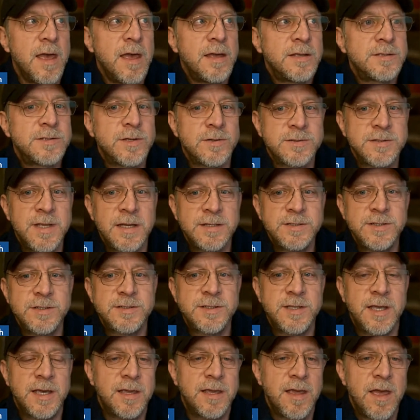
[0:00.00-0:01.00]
So it's not just
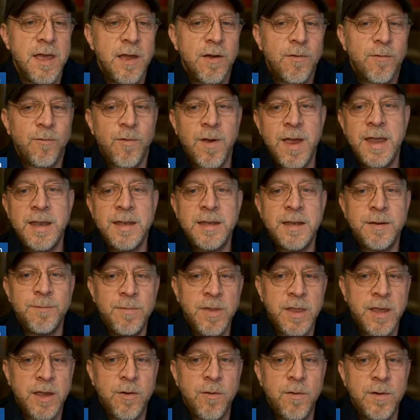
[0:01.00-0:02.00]
like random
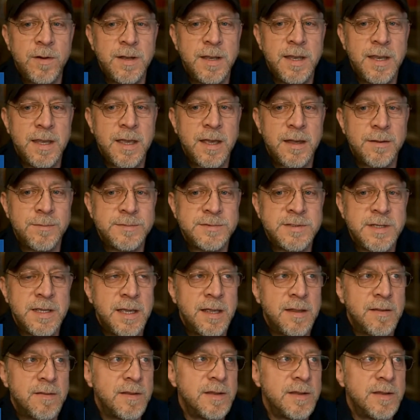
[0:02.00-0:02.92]
liquidity comes in.